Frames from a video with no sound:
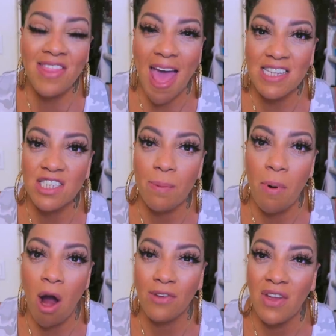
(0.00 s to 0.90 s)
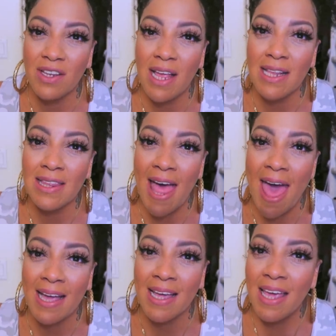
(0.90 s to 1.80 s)
That's the part that they
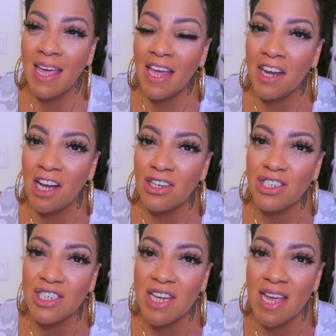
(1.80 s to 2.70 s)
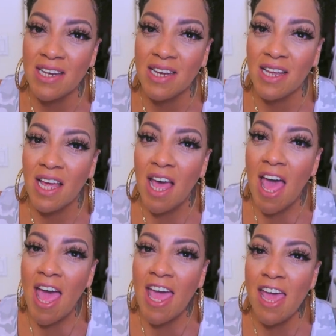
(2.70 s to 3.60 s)
lack in understanding
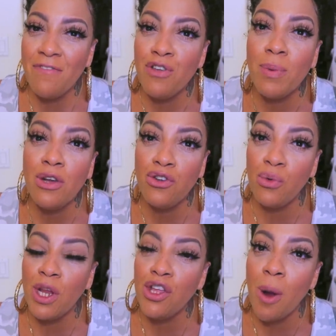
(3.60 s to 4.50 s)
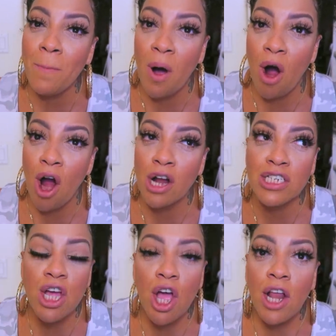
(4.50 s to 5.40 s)
if you've been doing your
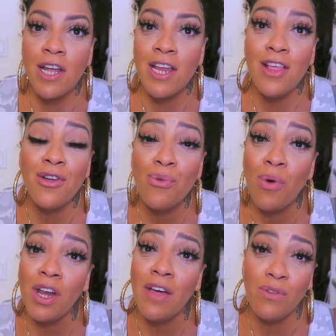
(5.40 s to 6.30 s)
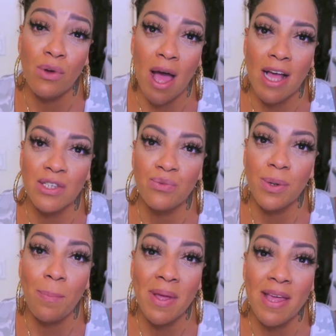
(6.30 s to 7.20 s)
part, neither one of you guys
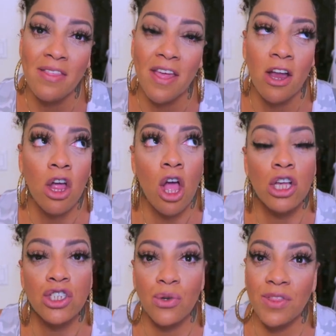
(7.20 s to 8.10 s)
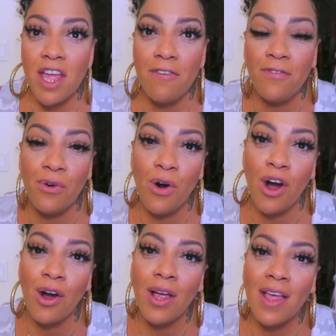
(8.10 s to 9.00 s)
would be there. So,
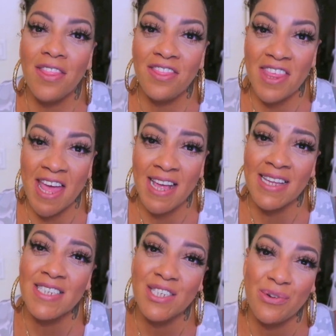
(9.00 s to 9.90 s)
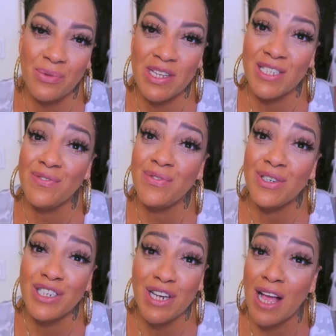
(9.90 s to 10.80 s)
therefore, that is the reason
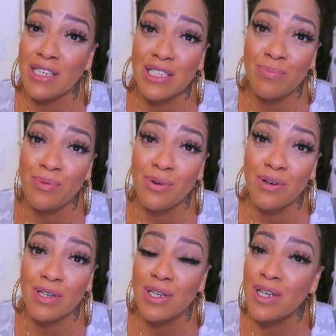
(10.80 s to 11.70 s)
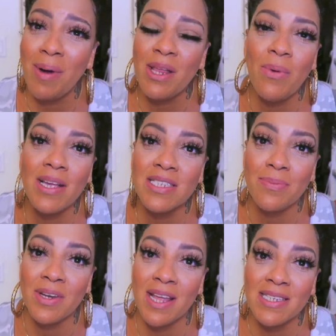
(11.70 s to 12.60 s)
for child support. Nobody wakes
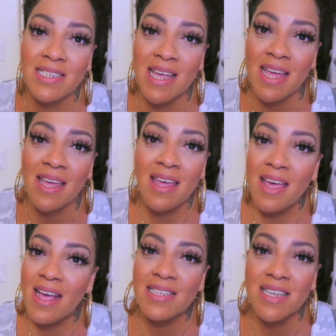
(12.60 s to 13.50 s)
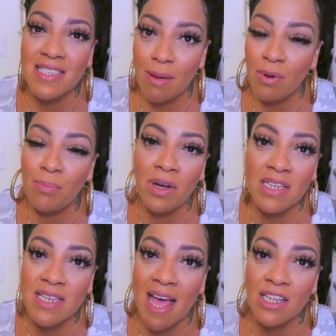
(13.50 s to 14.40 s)
up the next day and says, I'm gonna put
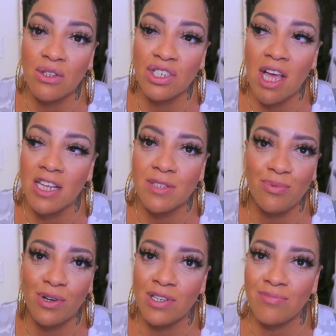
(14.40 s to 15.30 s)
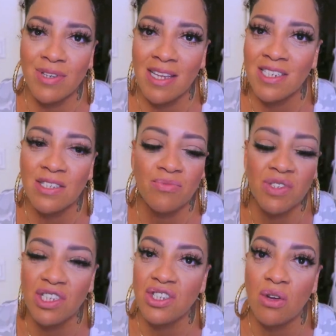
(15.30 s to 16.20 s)
his ass on child support. They just,
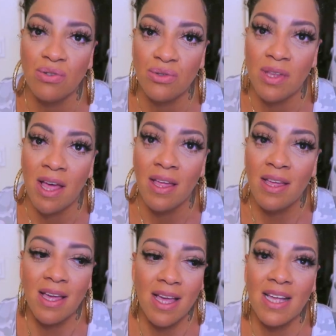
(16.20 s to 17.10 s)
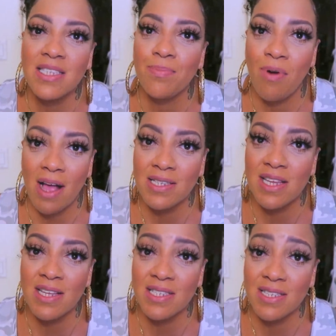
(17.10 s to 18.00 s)
we just don't do that. It's a
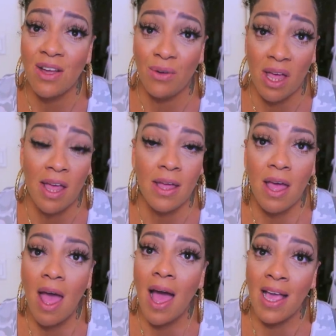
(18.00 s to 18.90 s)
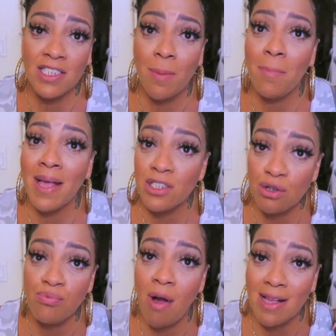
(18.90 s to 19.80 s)
process, okay? It's a
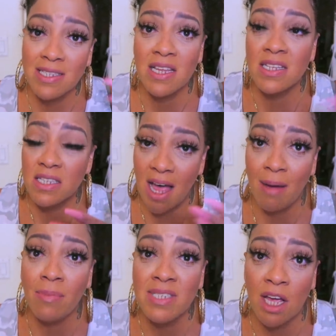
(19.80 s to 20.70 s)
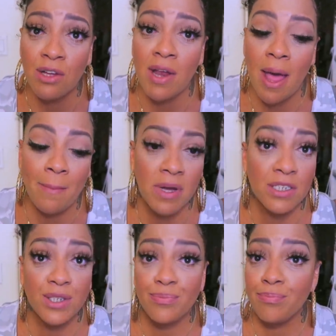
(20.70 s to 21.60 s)
mental process. I'm gonna tell you that
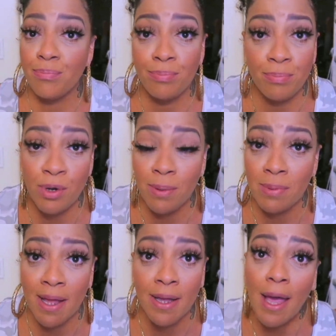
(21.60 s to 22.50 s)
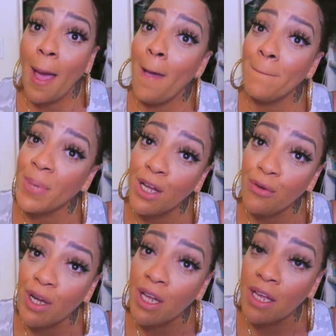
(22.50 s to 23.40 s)
much. Point blank,
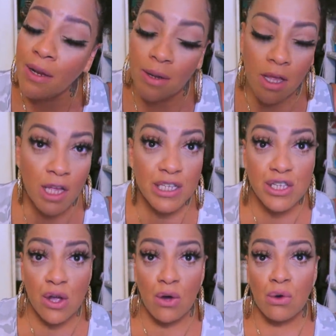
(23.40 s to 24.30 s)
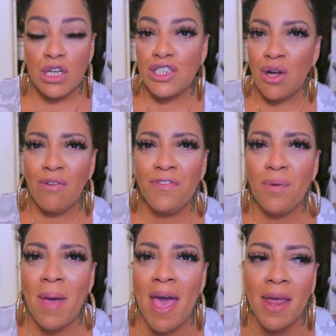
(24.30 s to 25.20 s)
period. So don't
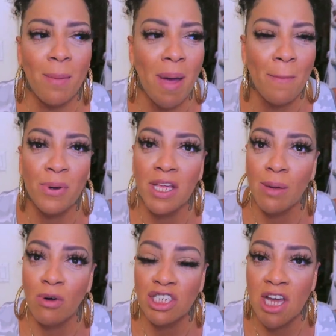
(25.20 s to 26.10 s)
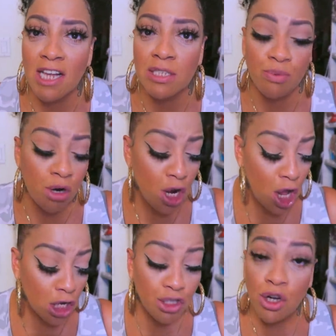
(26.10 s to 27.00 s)
feel bad about putting him on child support.
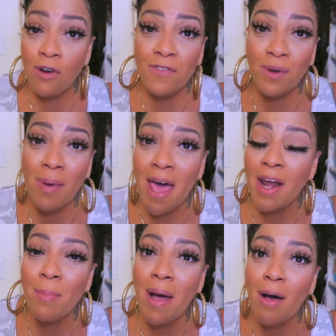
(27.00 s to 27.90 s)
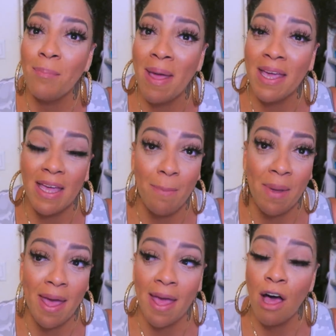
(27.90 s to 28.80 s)
Don't feel bad about making him
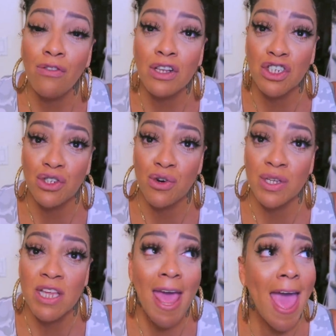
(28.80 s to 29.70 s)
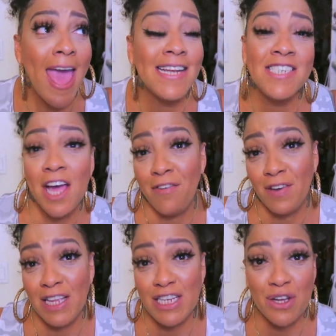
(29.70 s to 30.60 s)
pay health insurance. And
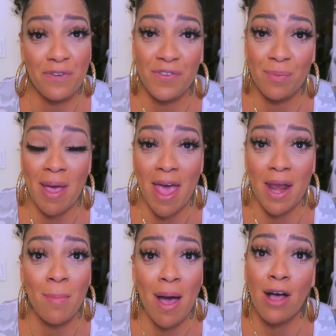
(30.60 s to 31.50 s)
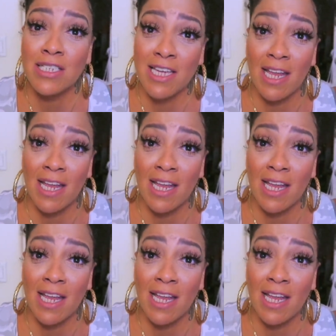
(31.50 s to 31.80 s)
definitely don't feel bad about